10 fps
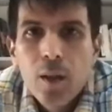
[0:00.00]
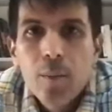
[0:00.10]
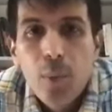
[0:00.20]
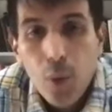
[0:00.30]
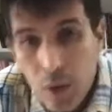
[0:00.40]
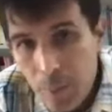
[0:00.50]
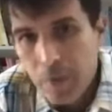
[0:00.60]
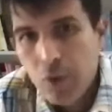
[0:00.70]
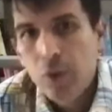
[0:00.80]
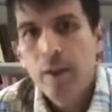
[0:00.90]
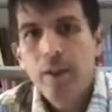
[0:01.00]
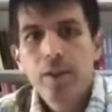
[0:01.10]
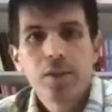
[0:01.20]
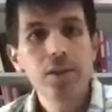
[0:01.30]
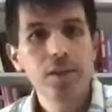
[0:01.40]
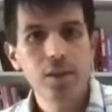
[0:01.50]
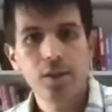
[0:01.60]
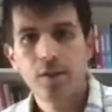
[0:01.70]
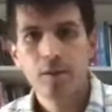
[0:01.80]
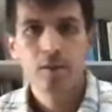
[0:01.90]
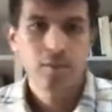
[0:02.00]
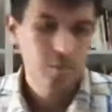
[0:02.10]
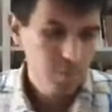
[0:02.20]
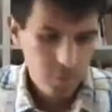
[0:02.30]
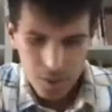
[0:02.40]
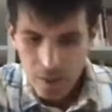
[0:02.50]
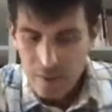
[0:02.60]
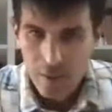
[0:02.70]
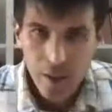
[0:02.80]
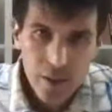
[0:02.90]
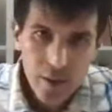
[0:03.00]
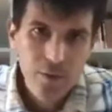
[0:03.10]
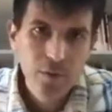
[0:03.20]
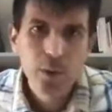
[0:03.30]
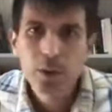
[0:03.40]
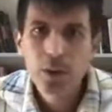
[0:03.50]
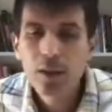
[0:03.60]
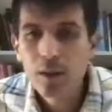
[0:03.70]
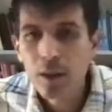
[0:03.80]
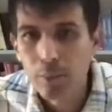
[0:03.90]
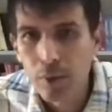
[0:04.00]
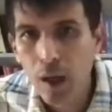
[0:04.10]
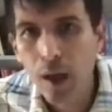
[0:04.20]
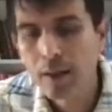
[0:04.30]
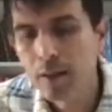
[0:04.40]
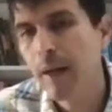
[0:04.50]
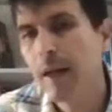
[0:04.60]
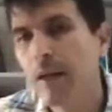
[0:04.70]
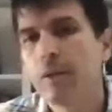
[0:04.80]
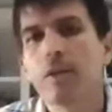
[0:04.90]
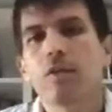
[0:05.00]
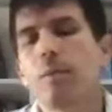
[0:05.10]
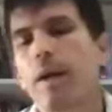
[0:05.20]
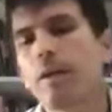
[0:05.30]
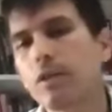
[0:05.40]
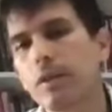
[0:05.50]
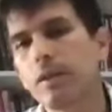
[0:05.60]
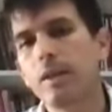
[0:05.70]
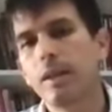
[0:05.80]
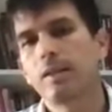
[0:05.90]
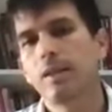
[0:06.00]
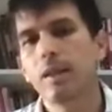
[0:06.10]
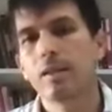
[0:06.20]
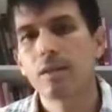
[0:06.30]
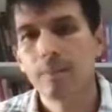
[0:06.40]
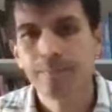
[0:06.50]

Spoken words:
Border Patrol agents since then have routinely blocked migrants from entering the United States.